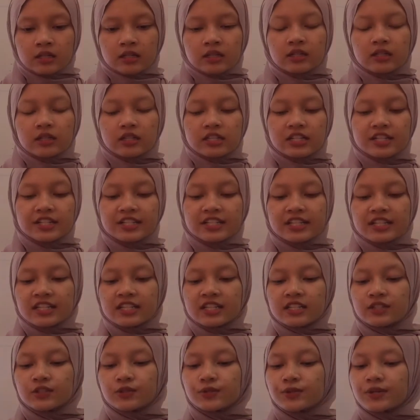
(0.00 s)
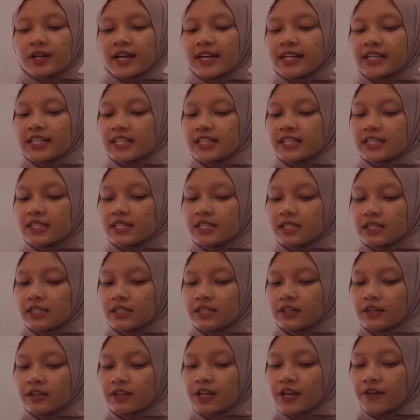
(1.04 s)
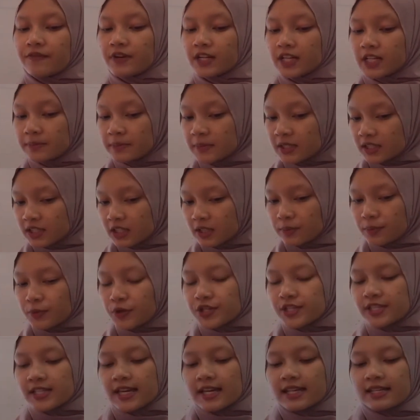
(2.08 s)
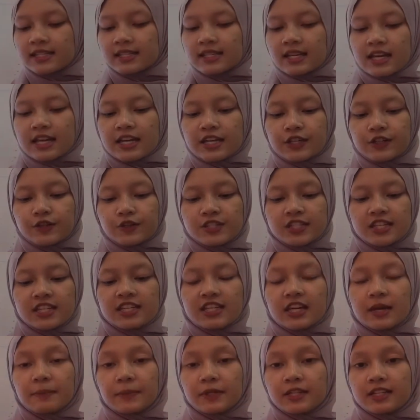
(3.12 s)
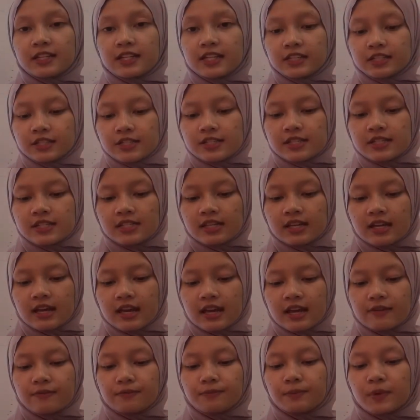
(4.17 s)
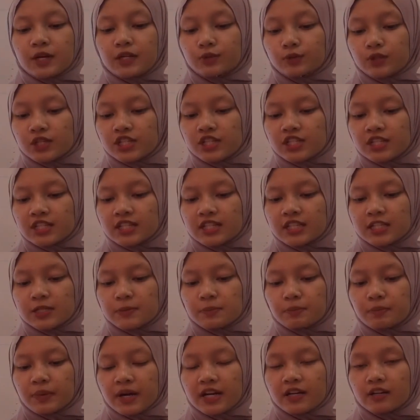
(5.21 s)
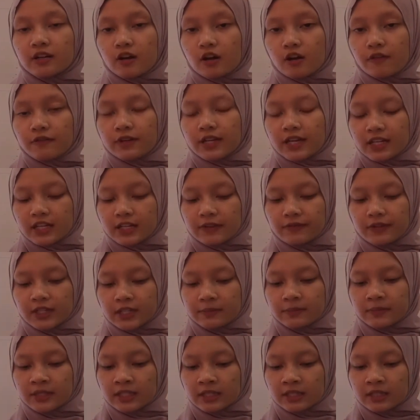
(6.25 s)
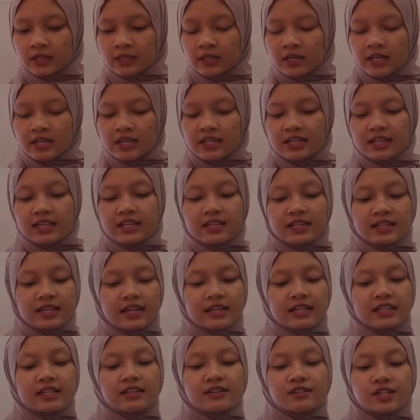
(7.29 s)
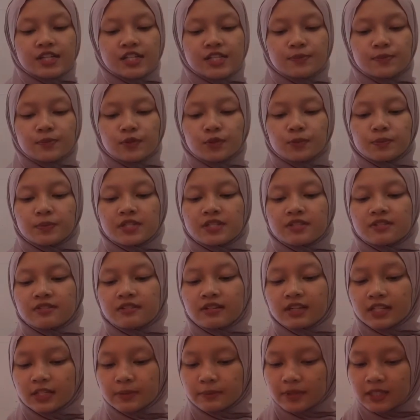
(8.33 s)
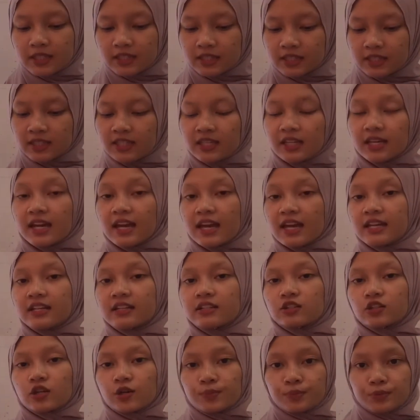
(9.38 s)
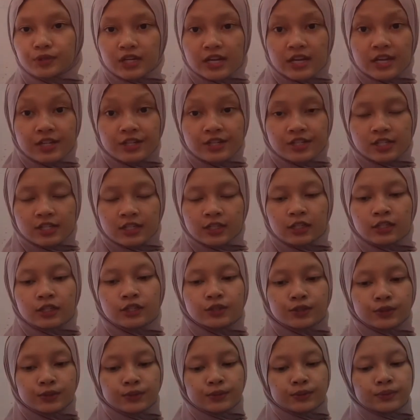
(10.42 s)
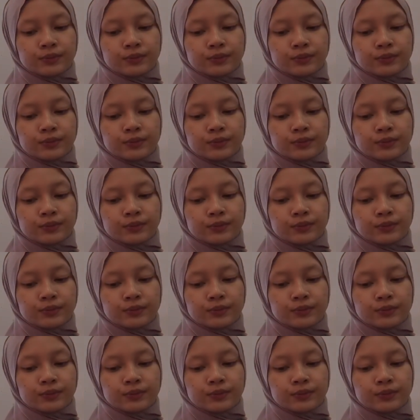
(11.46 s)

Learning to write is a developmental process, and using capital letters and punctuation is part of that development. It can increase pupils' readability and comprehension too.